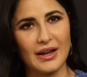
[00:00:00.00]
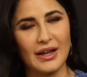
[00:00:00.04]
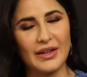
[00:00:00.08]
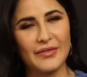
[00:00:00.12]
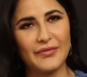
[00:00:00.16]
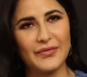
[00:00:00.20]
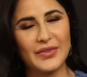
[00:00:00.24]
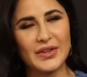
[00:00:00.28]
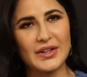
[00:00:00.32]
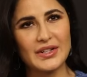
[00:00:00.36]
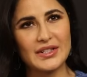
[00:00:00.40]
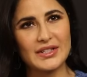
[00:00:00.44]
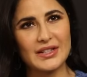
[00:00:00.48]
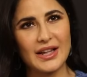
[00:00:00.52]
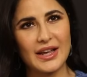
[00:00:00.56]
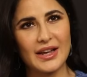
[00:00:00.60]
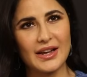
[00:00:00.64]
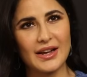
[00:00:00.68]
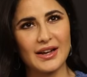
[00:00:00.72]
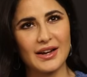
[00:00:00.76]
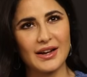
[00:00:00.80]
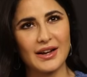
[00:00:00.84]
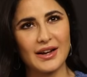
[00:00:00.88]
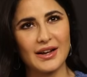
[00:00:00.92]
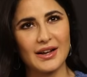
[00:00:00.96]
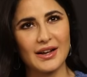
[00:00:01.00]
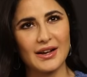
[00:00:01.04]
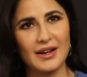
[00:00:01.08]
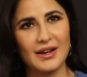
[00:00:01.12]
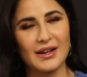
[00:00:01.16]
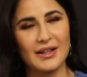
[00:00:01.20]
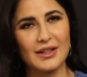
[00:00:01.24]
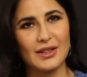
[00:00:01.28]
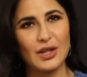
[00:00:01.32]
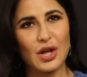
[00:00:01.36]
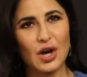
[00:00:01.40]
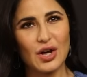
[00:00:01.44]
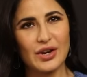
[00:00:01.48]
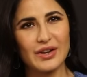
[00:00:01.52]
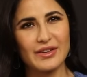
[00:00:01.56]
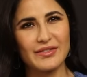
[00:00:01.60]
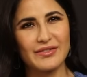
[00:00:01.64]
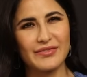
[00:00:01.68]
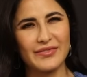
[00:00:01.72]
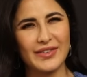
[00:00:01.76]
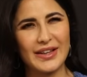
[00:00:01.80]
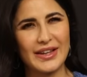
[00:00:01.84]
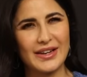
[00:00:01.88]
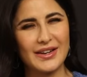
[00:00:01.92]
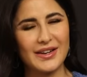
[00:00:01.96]
It feels like a lot
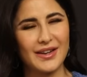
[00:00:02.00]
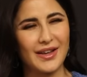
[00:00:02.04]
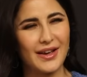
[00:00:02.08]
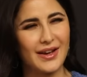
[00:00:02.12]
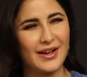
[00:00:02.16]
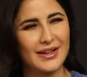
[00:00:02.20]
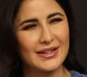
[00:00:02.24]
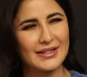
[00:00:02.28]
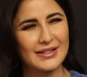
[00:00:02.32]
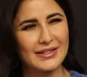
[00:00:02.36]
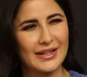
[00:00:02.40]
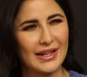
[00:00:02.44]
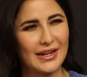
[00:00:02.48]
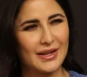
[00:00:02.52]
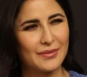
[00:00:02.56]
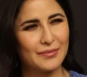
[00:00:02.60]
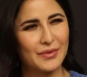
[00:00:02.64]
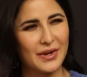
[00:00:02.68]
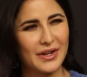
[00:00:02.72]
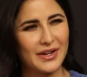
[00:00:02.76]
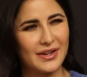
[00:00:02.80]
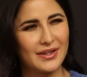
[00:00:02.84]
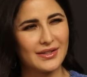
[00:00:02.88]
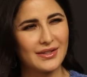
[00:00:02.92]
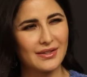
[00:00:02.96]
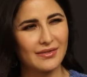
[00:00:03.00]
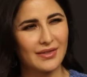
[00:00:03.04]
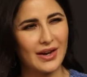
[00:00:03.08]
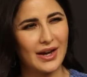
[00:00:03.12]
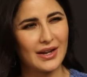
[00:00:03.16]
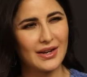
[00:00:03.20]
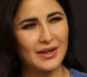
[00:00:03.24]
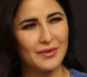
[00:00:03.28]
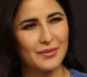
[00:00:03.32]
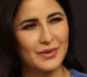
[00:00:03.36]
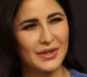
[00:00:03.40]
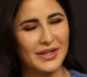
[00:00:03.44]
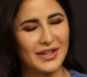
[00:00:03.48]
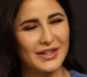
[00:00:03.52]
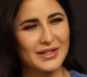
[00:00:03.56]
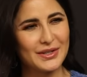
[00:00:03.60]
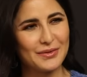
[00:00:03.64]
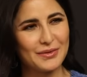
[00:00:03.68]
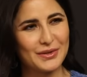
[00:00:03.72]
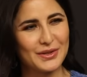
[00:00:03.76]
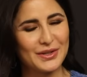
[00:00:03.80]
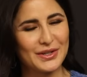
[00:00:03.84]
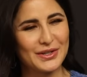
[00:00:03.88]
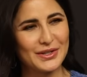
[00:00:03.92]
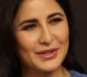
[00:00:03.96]
of India has celebrated Diwali with us,
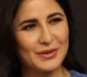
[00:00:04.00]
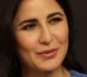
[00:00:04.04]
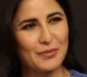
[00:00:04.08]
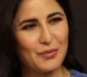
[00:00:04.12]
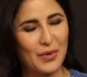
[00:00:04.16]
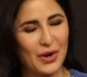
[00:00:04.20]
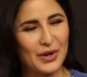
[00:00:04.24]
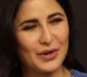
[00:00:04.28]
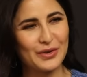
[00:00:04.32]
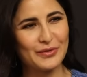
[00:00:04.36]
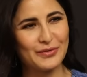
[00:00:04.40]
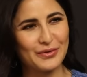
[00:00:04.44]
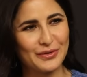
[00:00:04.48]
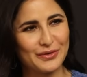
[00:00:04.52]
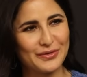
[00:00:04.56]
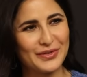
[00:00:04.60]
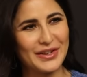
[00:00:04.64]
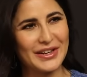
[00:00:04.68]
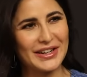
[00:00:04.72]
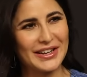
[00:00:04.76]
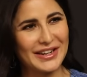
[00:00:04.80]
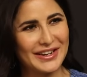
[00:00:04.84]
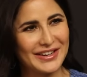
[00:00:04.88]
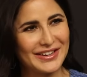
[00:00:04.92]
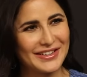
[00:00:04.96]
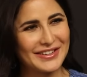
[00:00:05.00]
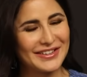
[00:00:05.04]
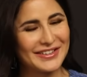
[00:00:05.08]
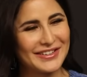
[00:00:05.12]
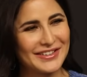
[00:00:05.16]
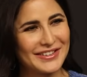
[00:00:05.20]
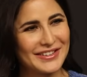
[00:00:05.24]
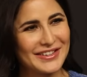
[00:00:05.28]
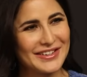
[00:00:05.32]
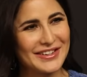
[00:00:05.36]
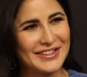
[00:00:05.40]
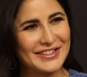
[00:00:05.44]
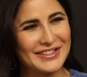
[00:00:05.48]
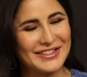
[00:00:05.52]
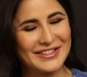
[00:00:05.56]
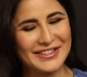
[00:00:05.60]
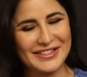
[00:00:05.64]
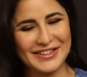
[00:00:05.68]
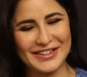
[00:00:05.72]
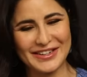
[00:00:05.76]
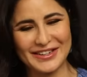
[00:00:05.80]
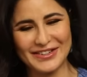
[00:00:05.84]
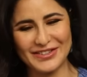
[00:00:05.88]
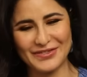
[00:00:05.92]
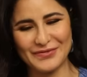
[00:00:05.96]
which is a wonderful feeling. Because
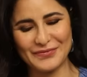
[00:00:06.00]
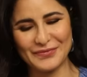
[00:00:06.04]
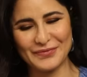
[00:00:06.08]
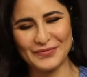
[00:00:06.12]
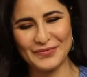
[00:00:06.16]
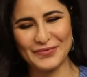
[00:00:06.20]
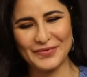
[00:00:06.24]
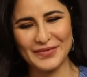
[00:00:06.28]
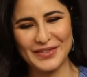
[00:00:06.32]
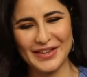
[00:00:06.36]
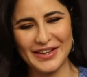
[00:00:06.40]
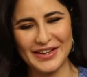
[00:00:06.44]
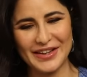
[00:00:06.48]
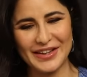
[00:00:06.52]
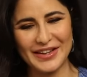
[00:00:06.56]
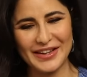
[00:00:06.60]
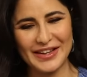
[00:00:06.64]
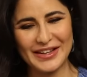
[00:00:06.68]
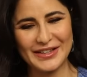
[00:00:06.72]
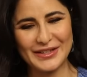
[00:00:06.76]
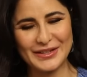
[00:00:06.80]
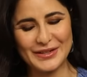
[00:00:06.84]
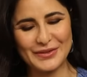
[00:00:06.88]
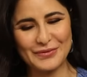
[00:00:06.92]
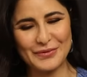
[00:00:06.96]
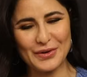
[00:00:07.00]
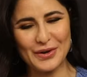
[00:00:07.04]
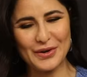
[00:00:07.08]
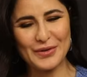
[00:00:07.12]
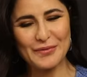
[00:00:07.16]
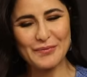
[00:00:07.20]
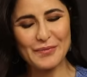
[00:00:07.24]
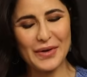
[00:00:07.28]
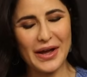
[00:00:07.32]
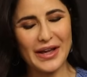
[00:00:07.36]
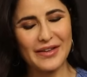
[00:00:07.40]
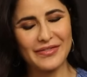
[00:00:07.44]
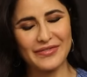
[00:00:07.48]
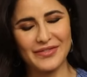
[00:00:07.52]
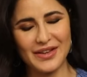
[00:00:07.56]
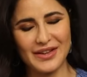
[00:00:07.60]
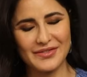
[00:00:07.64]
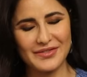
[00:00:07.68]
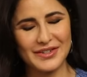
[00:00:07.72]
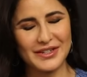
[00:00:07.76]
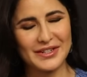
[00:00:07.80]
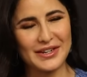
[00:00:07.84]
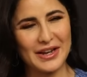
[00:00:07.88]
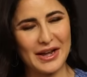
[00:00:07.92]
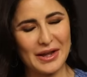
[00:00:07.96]
it's one of my
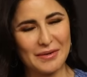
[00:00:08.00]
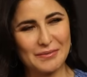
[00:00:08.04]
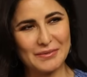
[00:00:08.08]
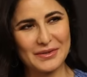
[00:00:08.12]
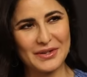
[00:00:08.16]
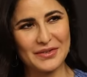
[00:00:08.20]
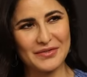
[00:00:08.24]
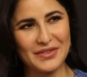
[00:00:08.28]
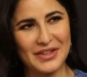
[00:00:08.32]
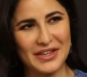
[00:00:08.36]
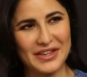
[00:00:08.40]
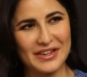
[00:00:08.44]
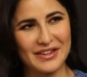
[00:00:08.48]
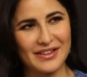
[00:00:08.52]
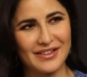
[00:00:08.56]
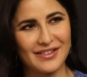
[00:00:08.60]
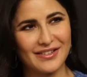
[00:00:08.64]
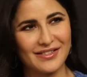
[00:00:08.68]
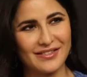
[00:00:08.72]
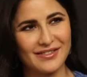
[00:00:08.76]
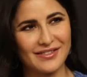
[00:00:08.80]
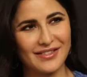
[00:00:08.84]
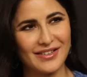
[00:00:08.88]
favorite times of the year.